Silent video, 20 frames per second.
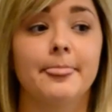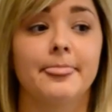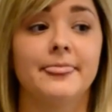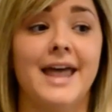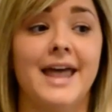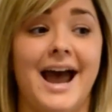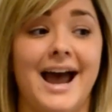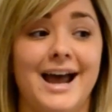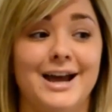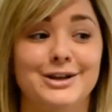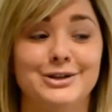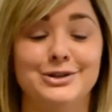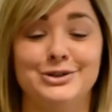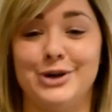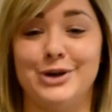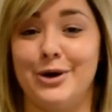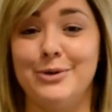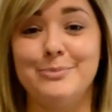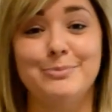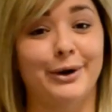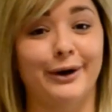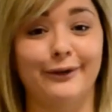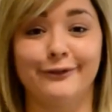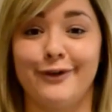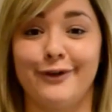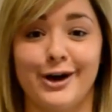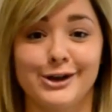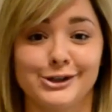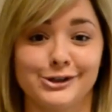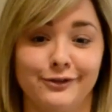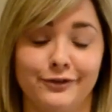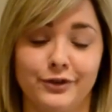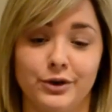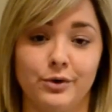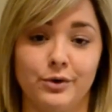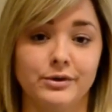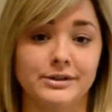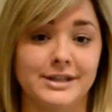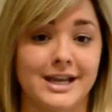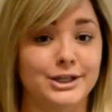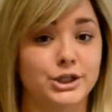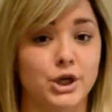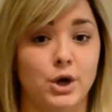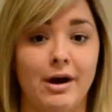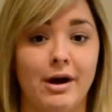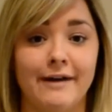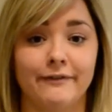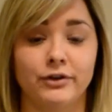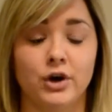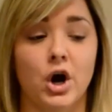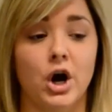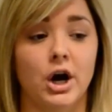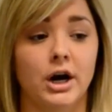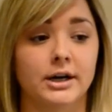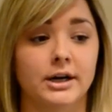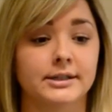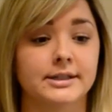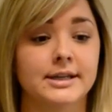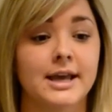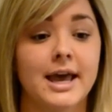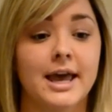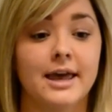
that don't burn fossil fuels, that don't have cars,